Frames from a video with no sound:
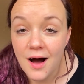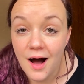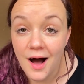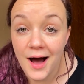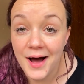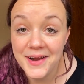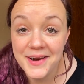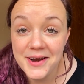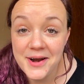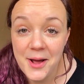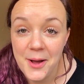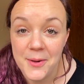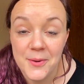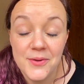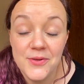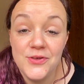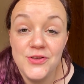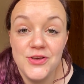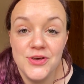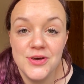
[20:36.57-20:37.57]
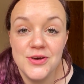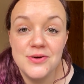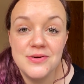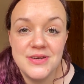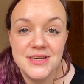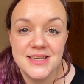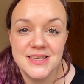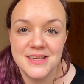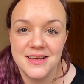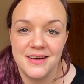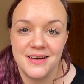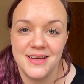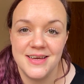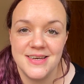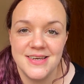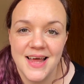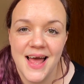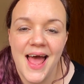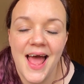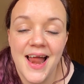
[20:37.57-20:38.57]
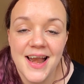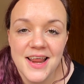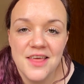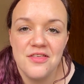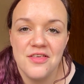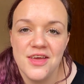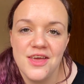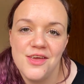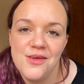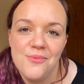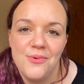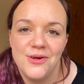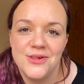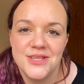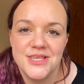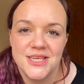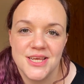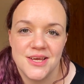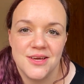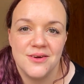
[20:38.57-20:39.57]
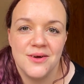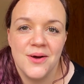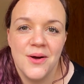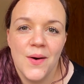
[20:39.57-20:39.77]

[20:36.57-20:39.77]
I don't know, you decide, anything you want to.